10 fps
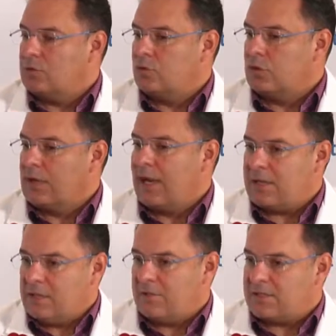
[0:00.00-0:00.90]
to
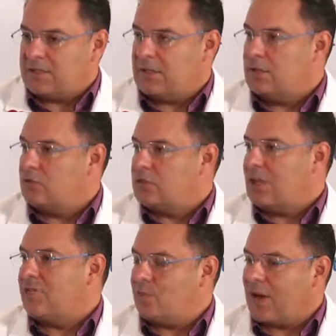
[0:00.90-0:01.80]
getting the vaccine, to
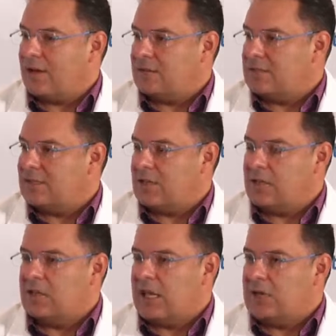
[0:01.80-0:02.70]
safe practice, that
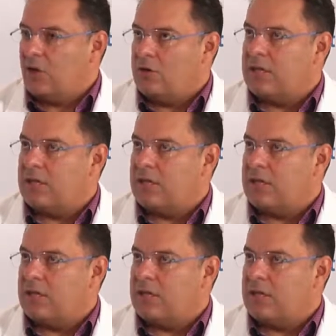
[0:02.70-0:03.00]
it